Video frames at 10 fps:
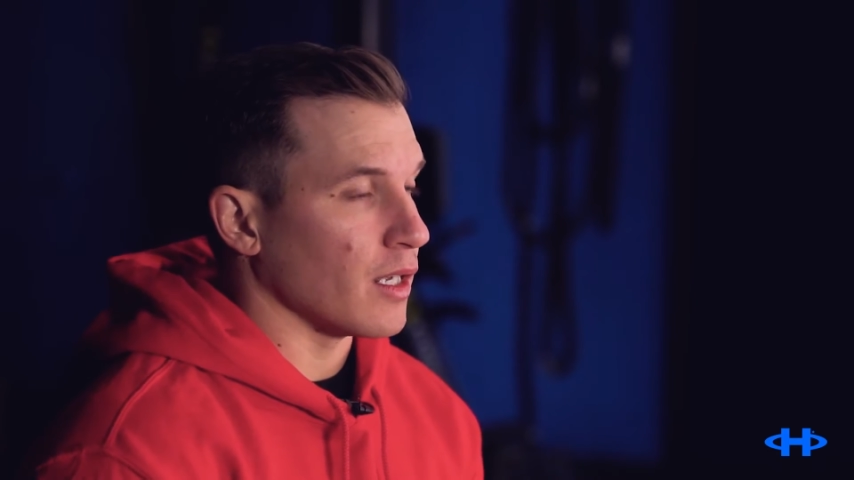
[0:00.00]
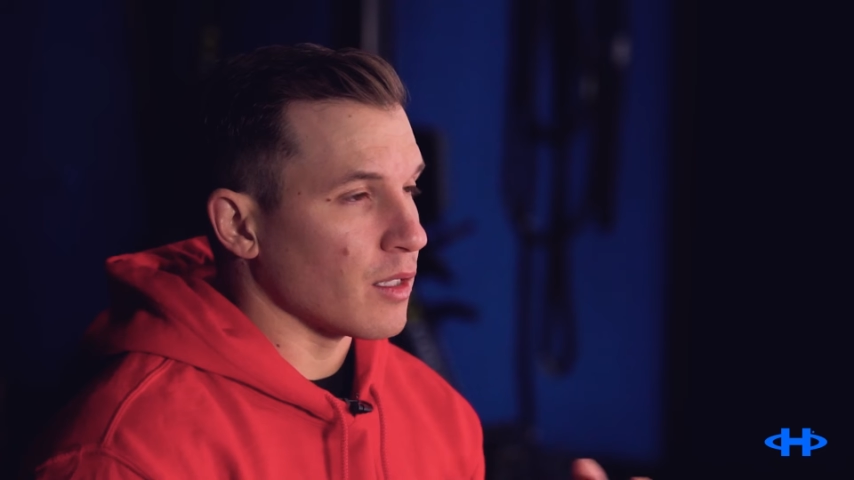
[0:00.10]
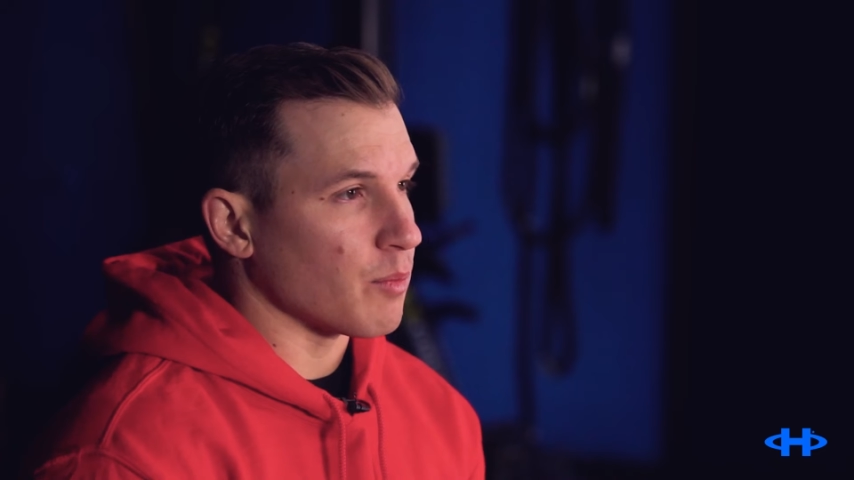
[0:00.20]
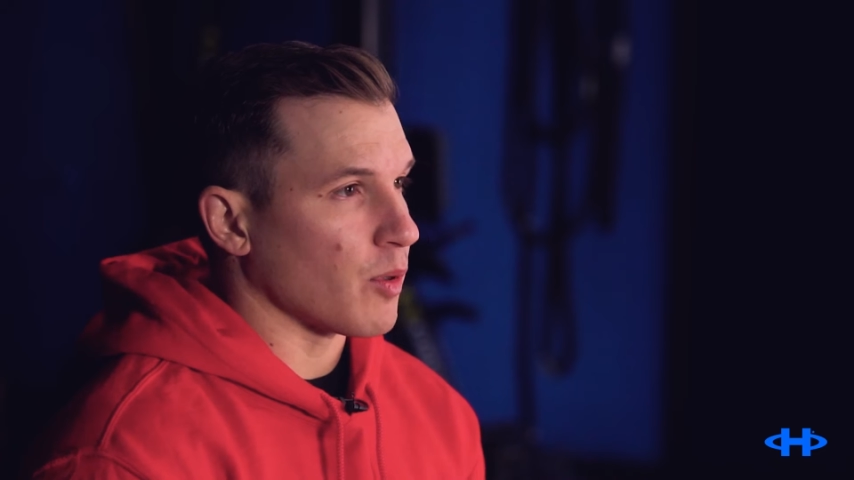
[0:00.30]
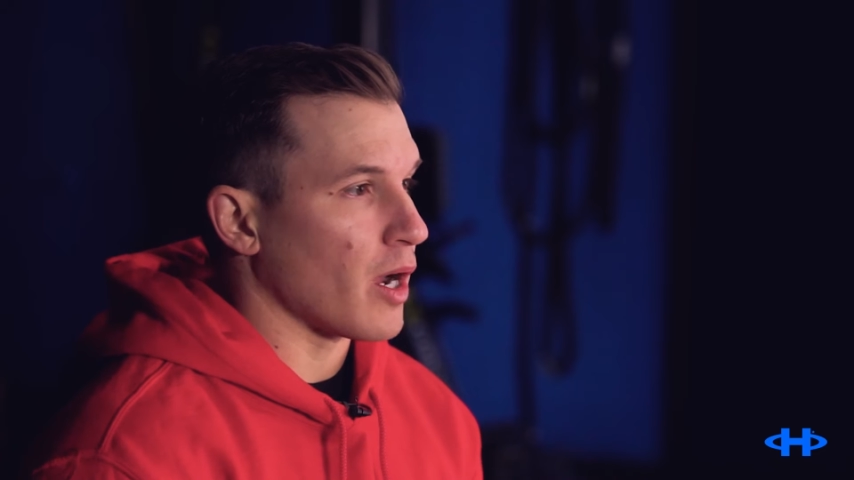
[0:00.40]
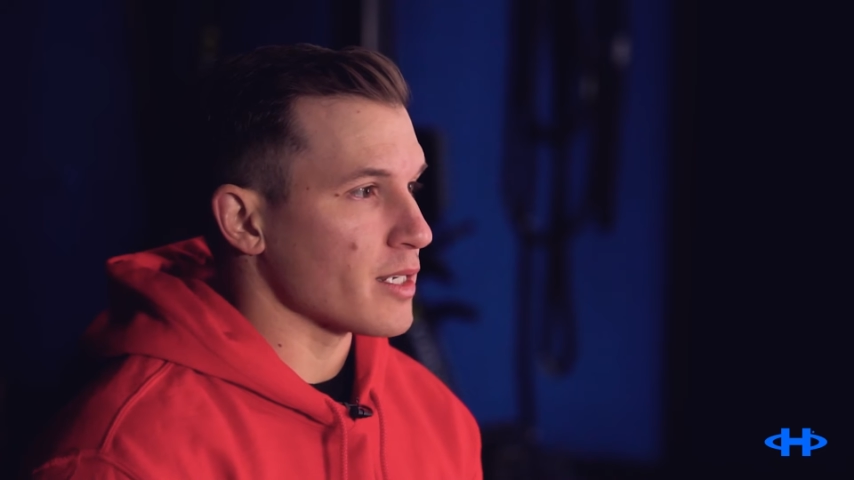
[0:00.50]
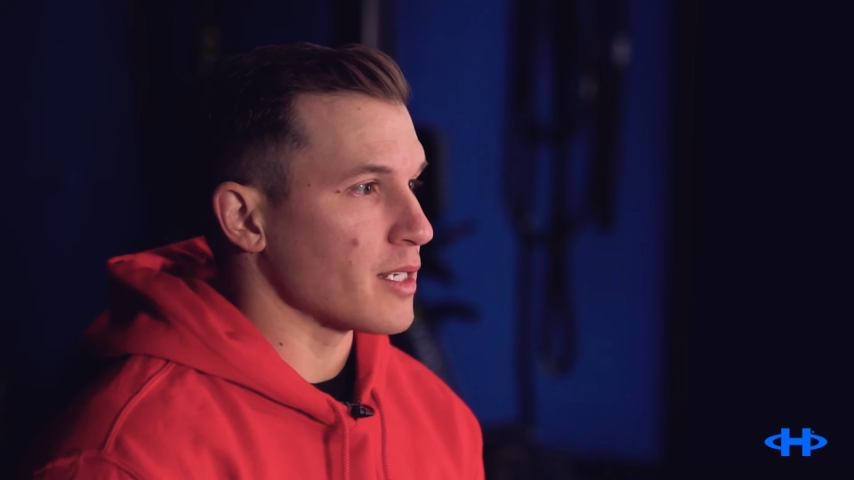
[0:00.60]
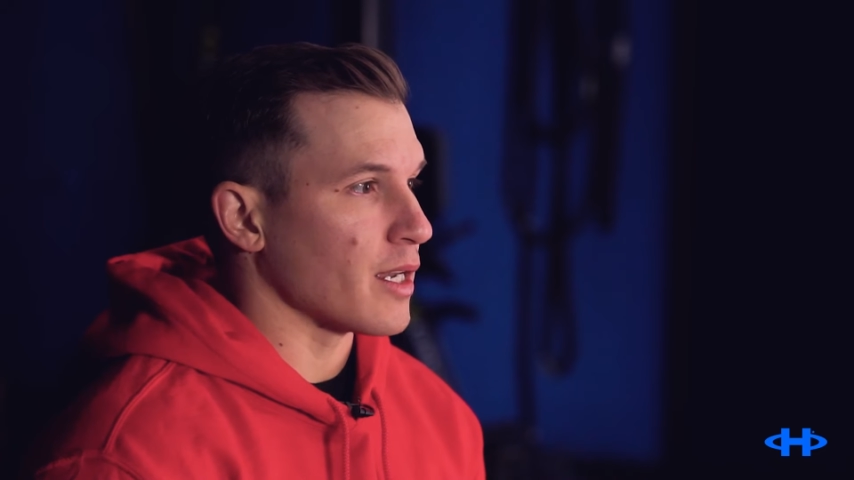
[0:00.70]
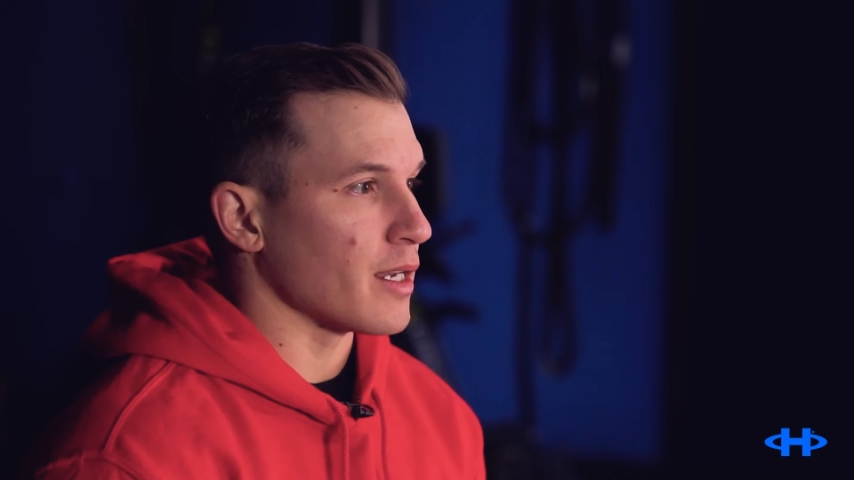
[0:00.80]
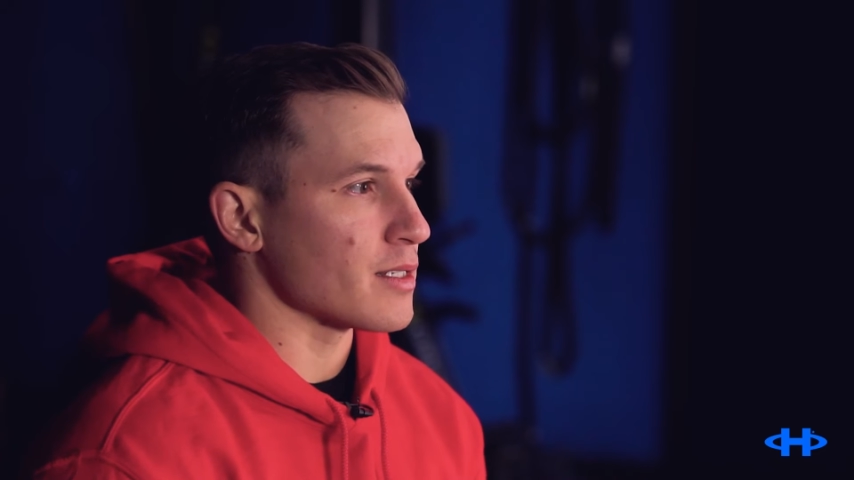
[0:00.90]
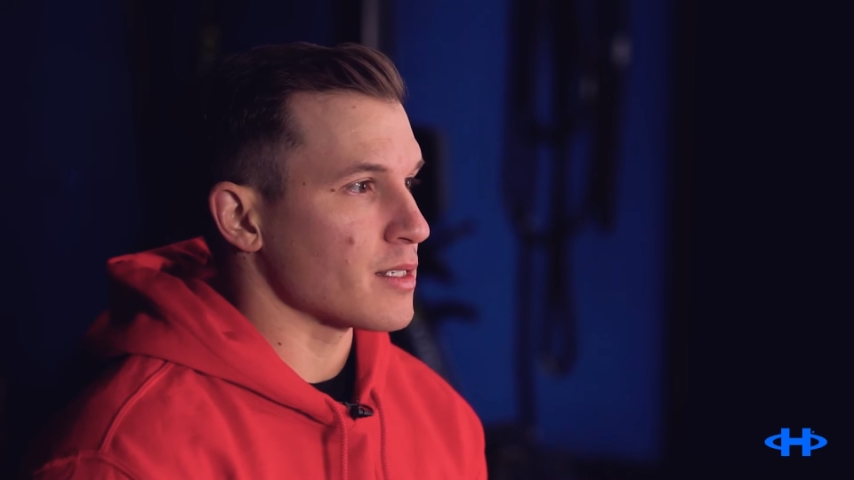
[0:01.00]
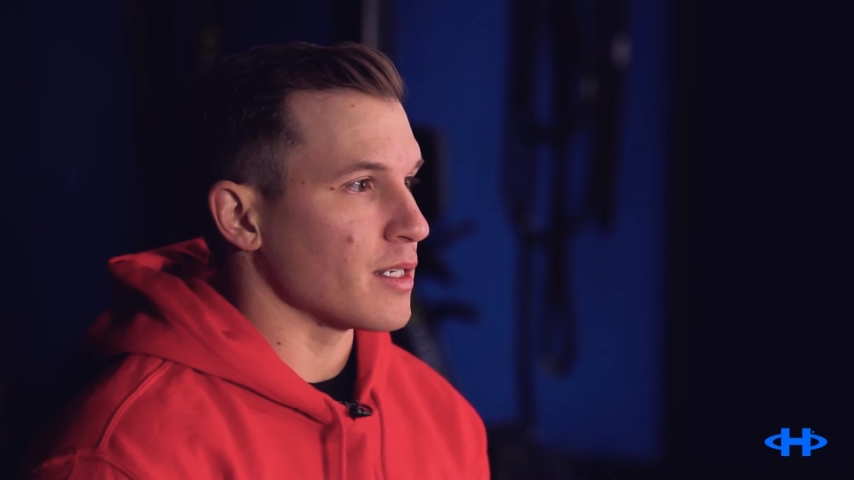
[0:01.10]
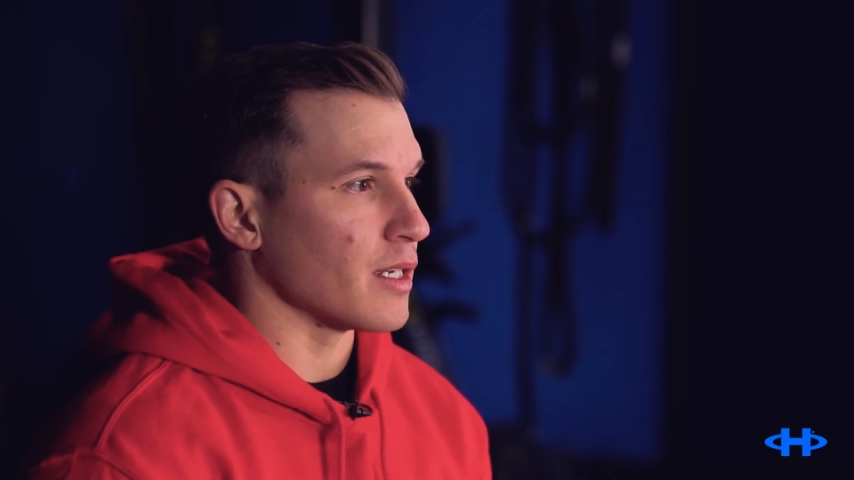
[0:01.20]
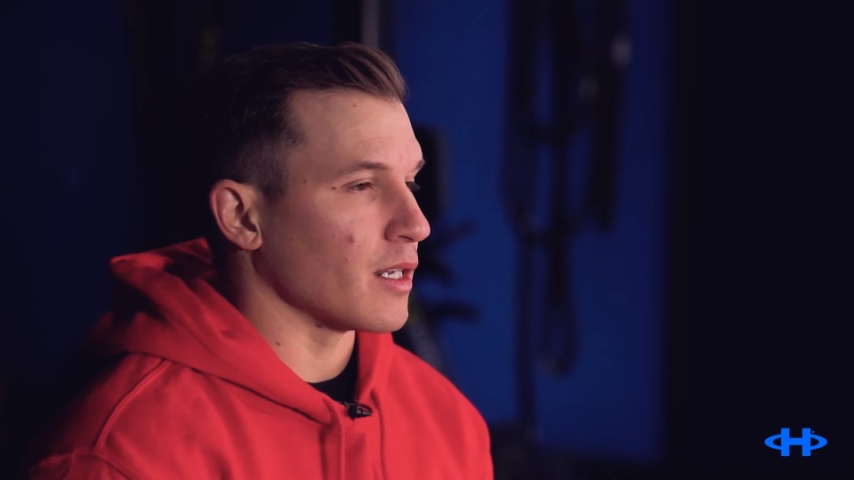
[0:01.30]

in the process.